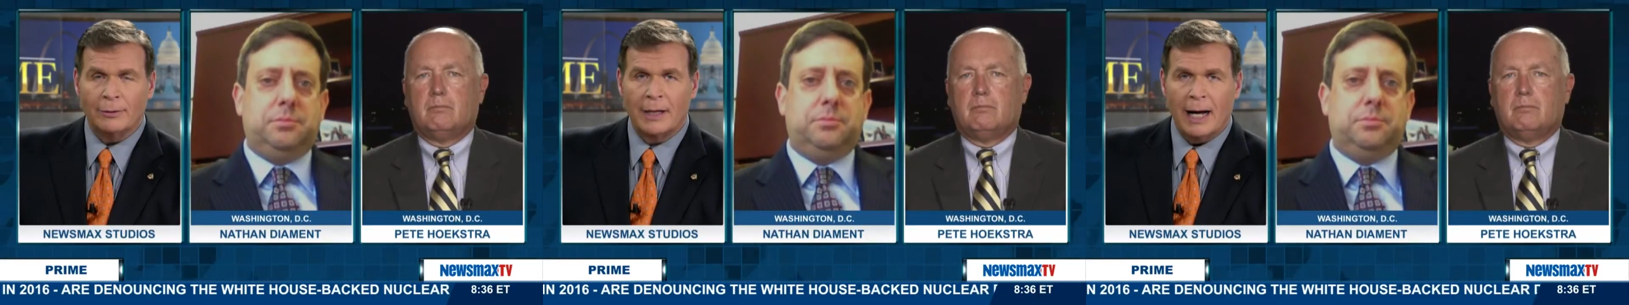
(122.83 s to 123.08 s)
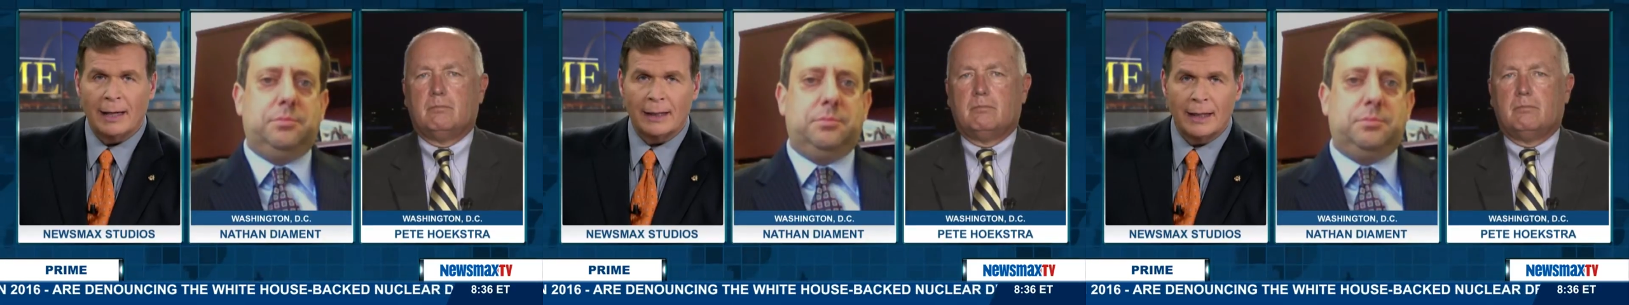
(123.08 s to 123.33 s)

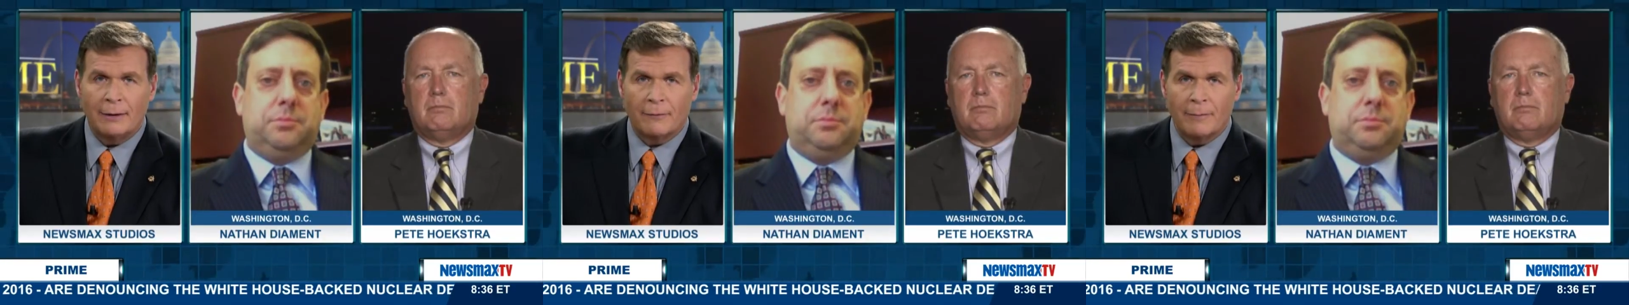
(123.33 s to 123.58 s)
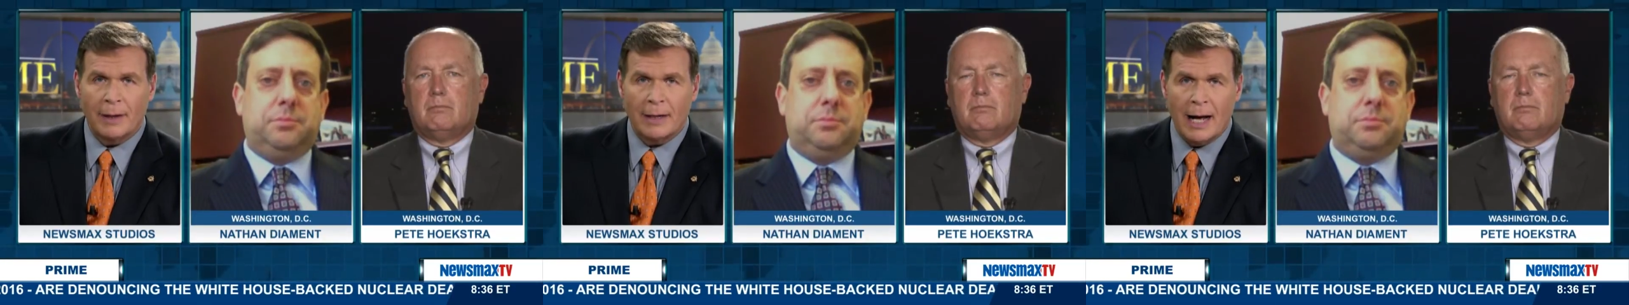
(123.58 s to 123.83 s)
Speaker 1: colleague
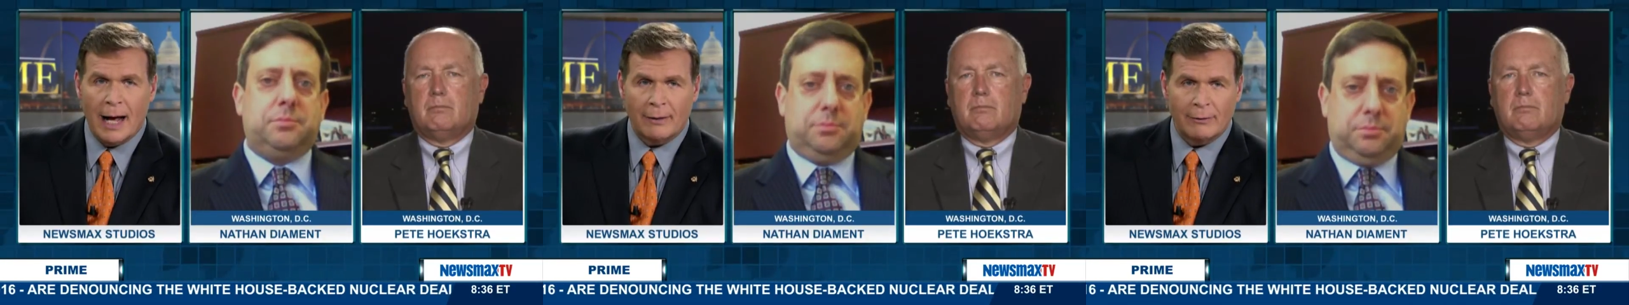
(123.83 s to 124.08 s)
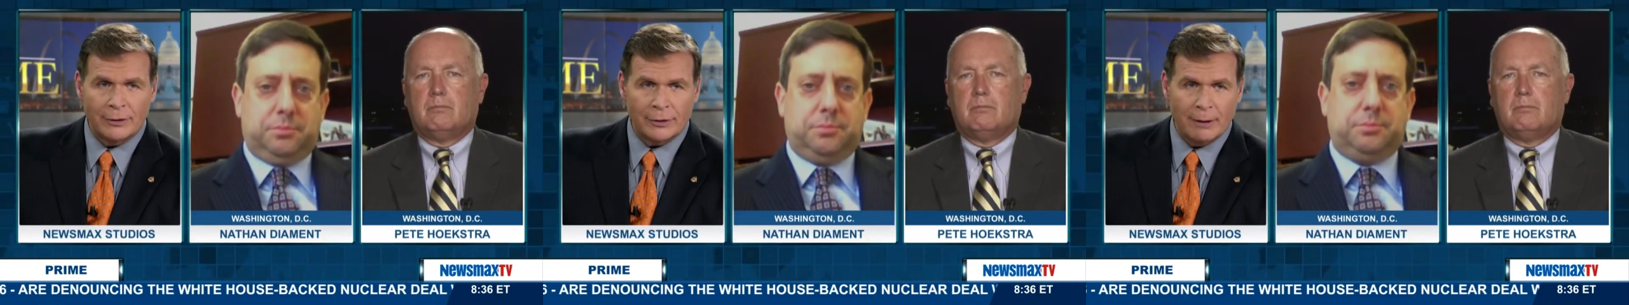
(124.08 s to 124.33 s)
from the
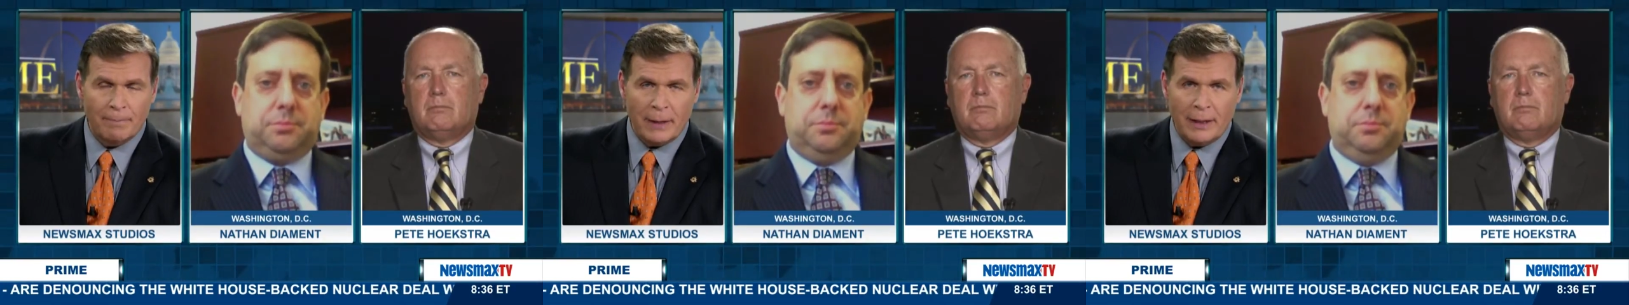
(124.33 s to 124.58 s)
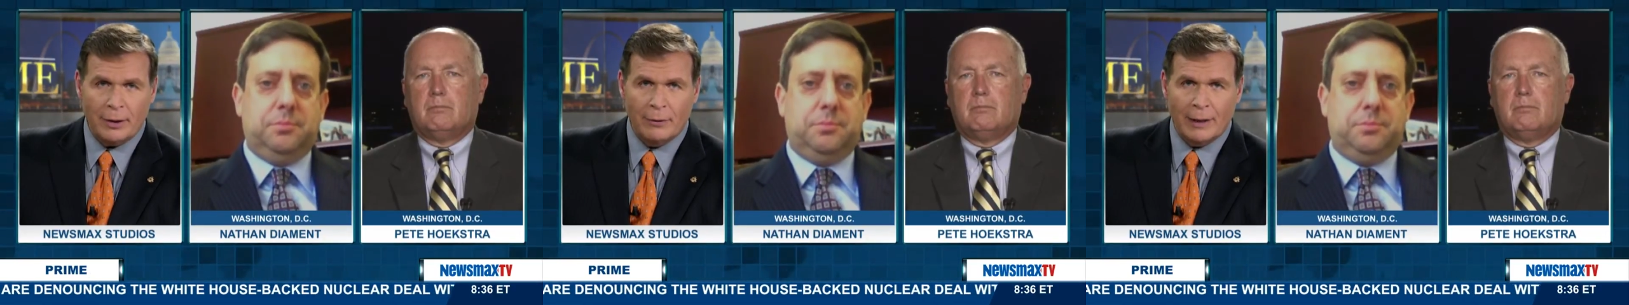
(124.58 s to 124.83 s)
Congress. Uh,
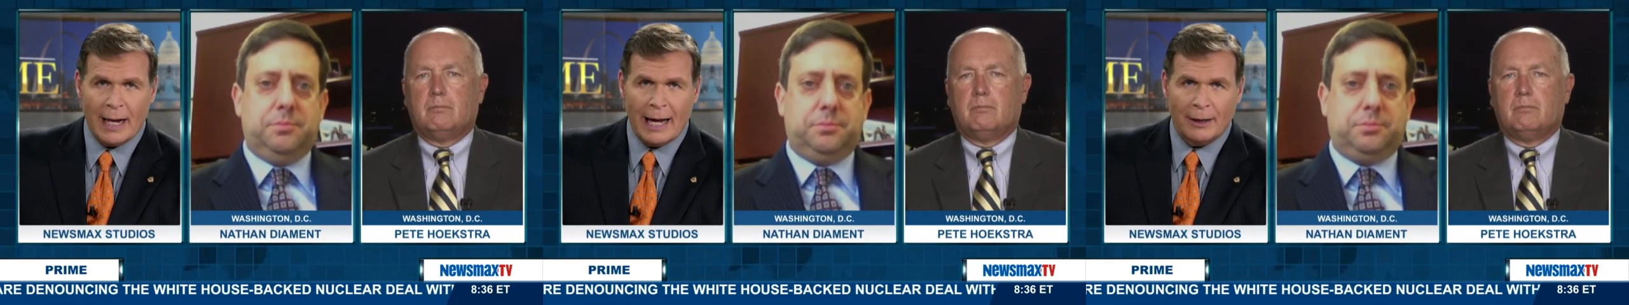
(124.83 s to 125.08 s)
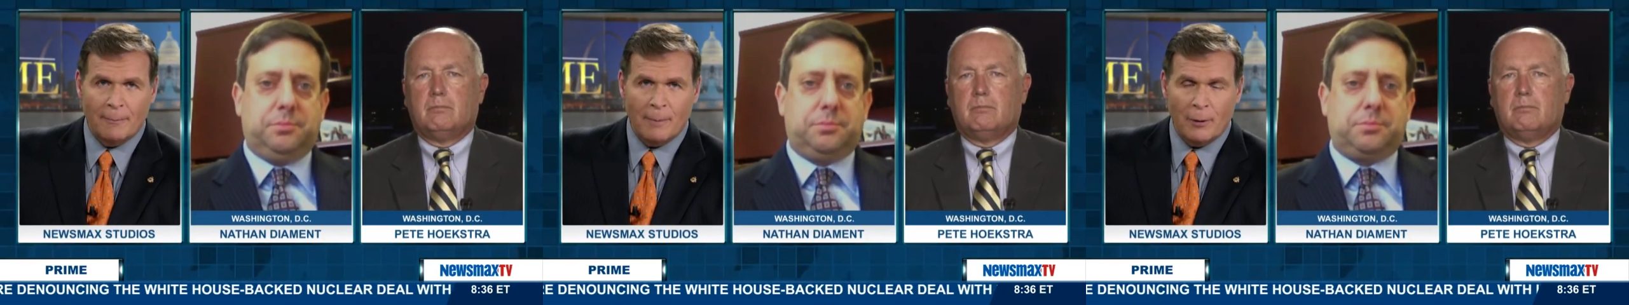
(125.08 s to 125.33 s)
Pete, you and I
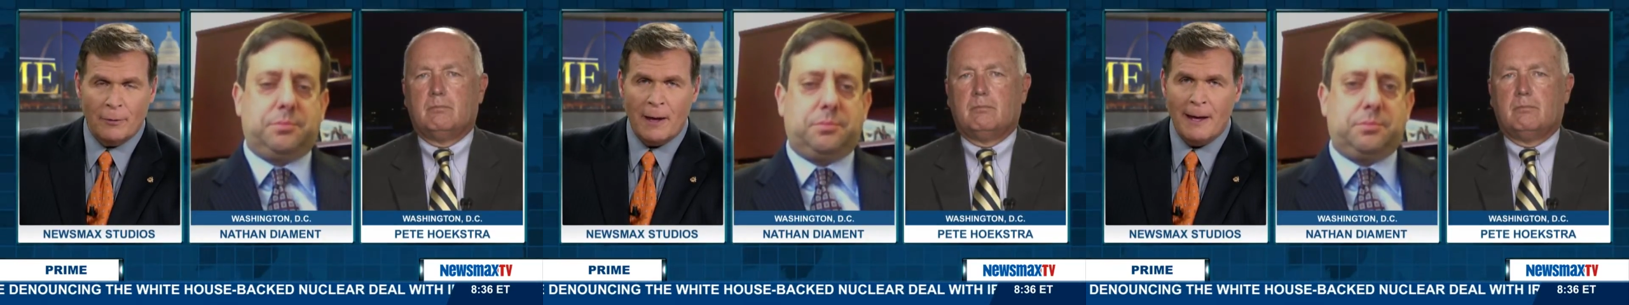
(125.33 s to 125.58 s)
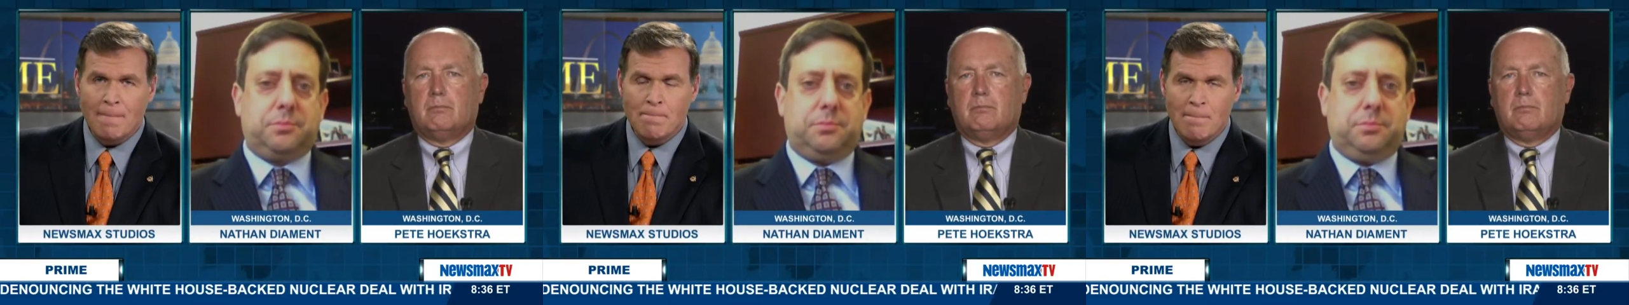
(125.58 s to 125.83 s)
are both
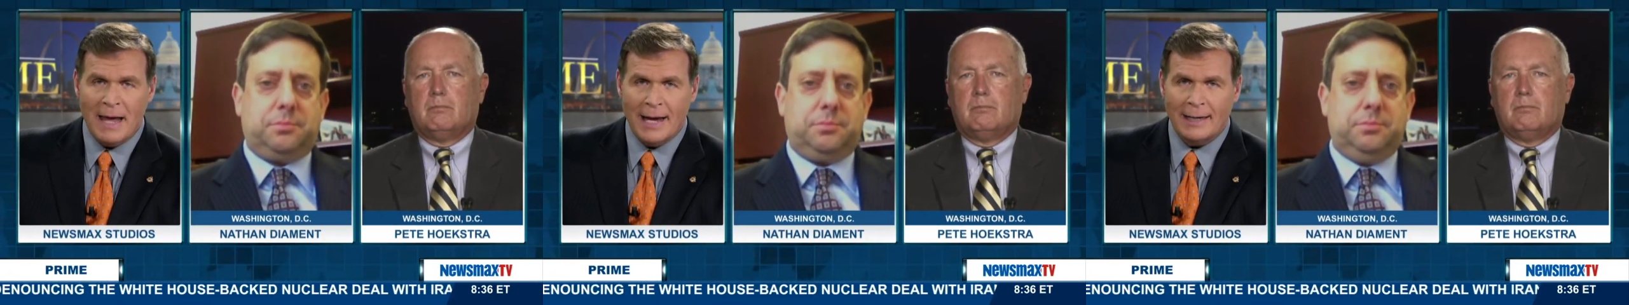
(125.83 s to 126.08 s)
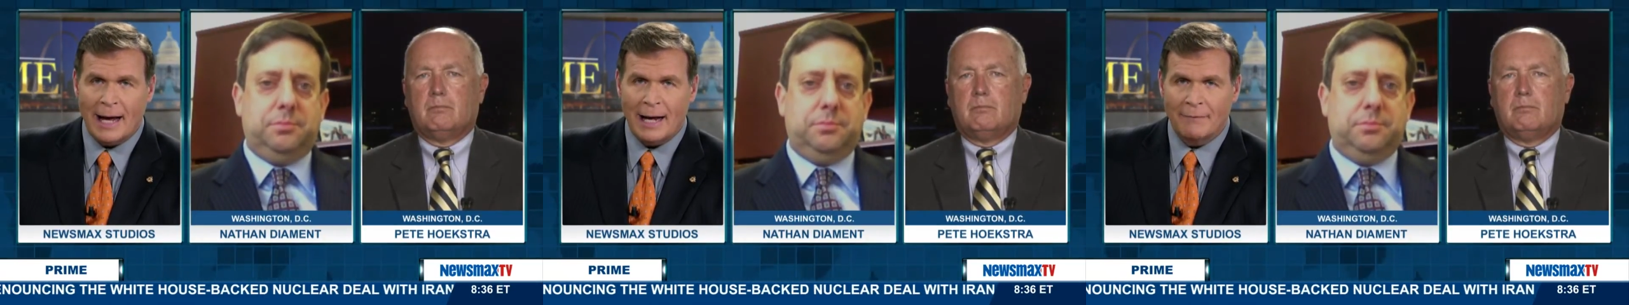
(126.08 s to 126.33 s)

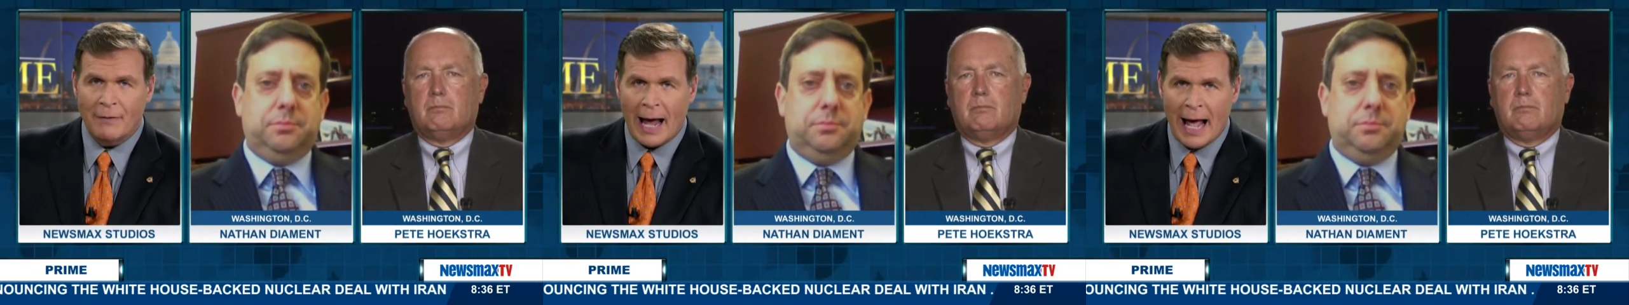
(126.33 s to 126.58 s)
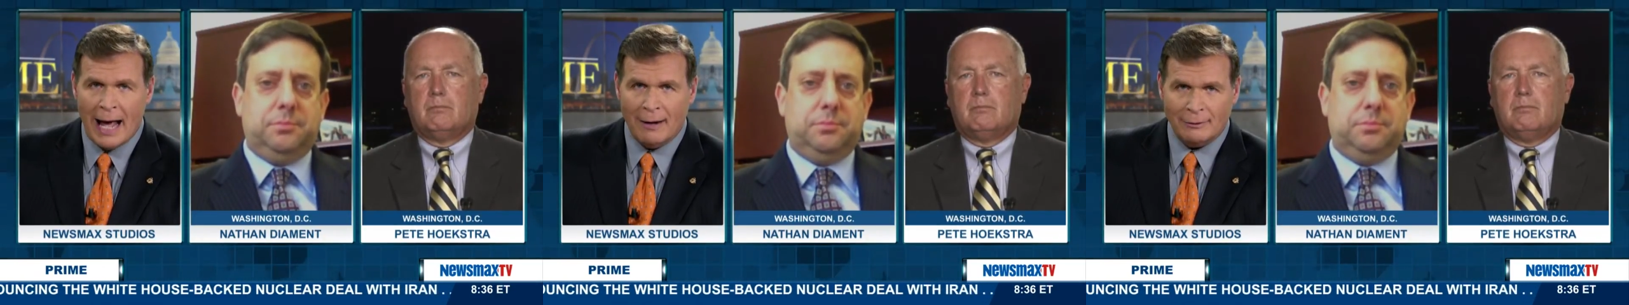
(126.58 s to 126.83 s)
men of the
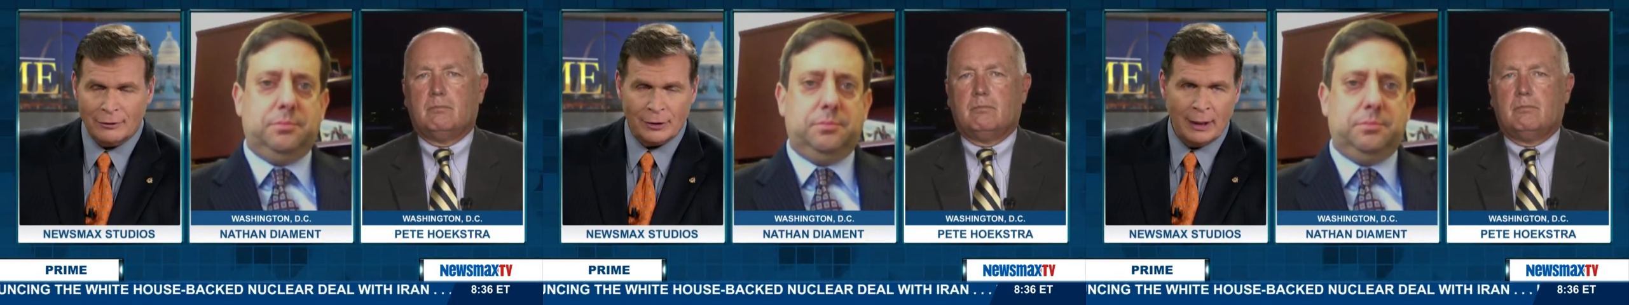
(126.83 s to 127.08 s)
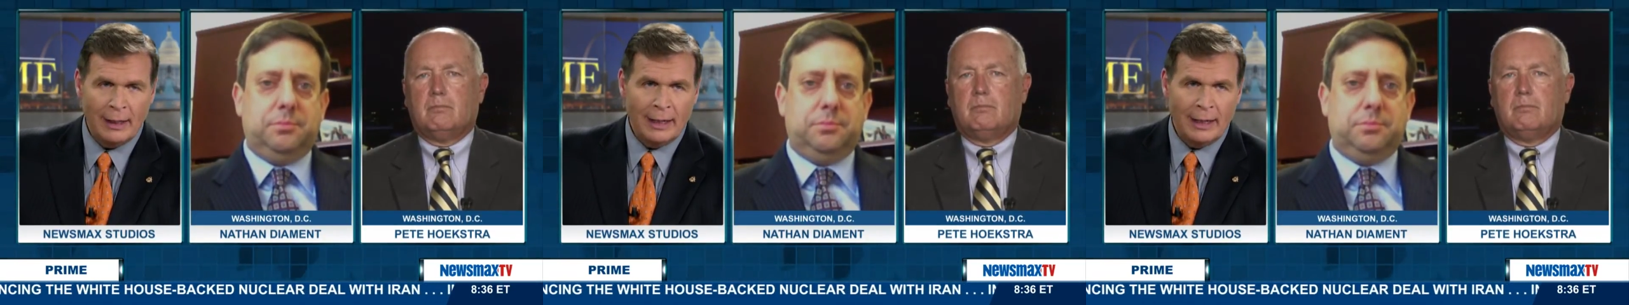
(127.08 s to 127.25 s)
House.